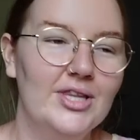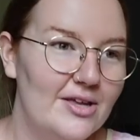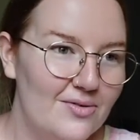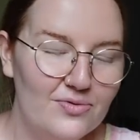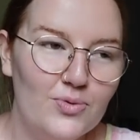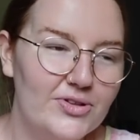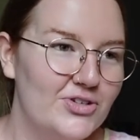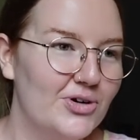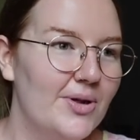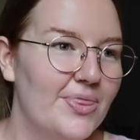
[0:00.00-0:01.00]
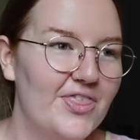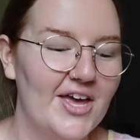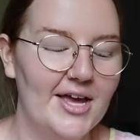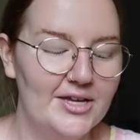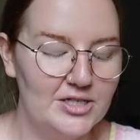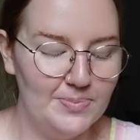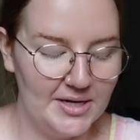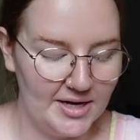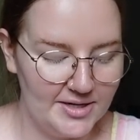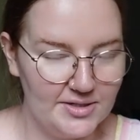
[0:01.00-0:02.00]
live with certain things
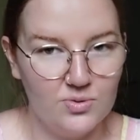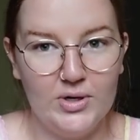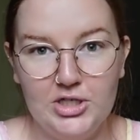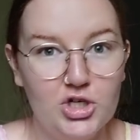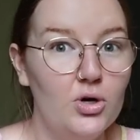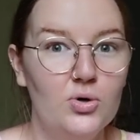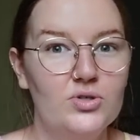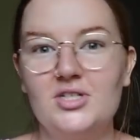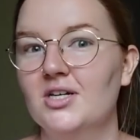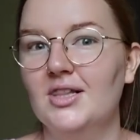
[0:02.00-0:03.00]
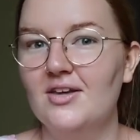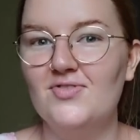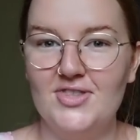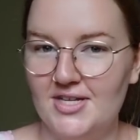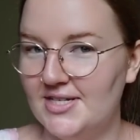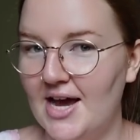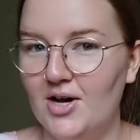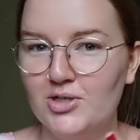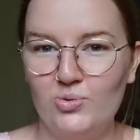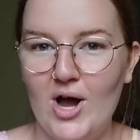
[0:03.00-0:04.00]
because we chose to live in this
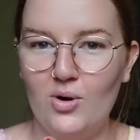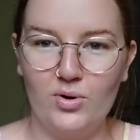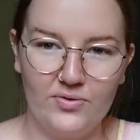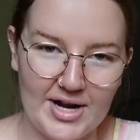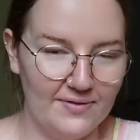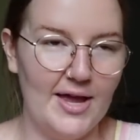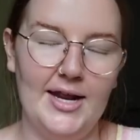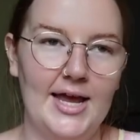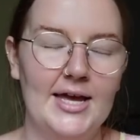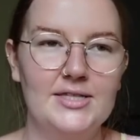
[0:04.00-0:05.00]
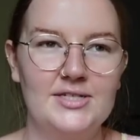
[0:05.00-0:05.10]
house while we're renovating it.